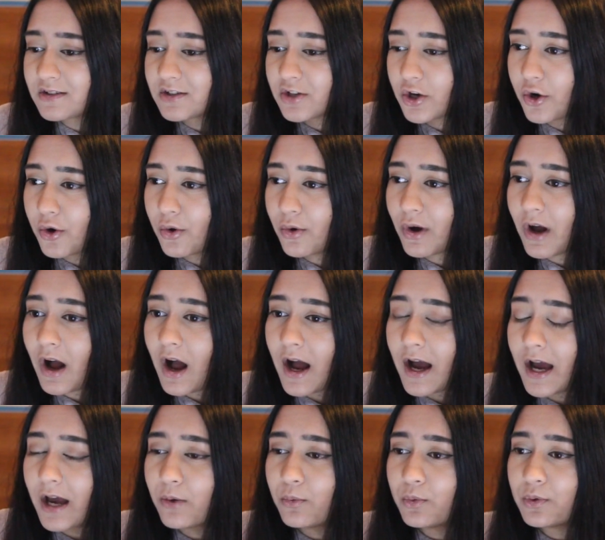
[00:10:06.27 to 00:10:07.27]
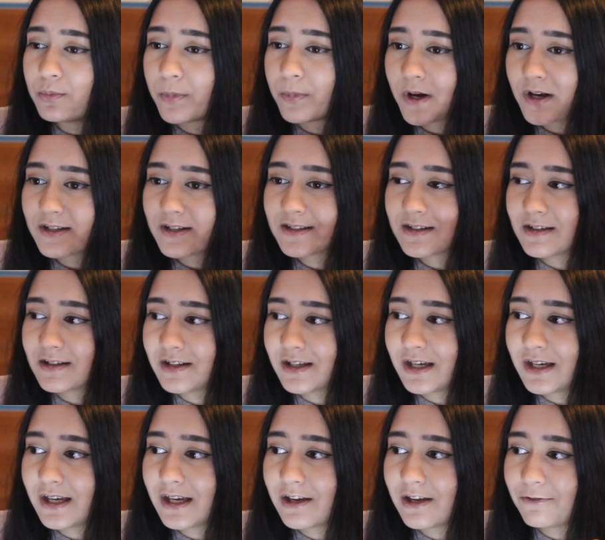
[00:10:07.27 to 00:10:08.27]
So I would
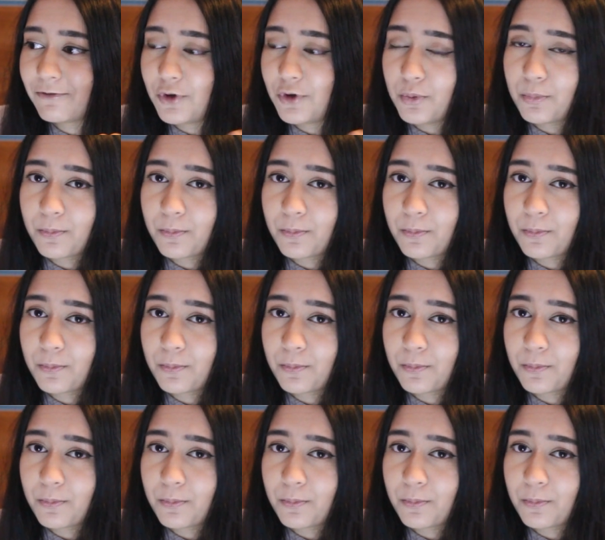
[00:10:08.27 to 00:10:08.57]
personally,